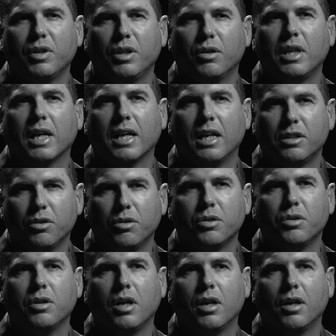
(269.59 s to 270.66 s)
You know, like I
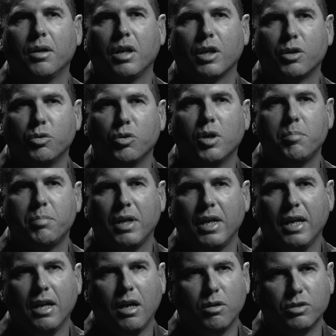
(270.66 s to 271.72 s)
told you, I, uh, I grew up,
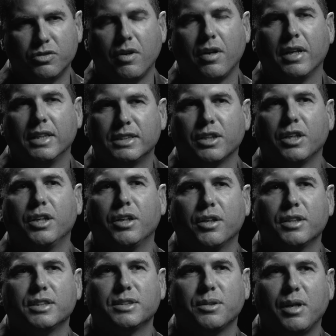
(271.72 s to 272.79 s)
I was very
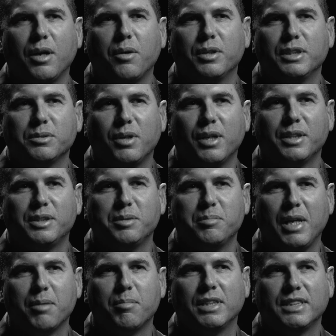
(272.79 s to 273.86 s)
insecure, so I always wanted to
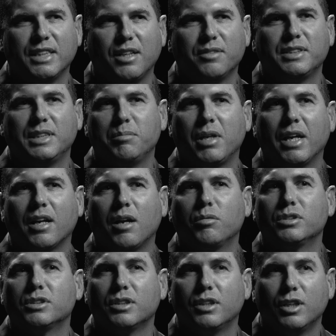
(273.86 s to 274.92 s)
make myself seem like I
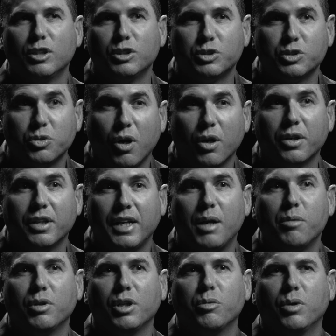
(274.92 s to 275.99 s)
was stronger than I
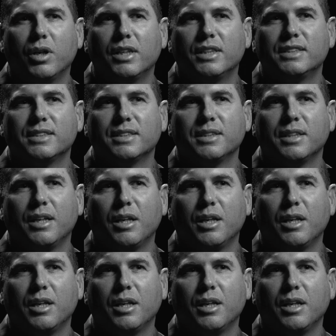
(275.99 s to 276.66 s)
really was.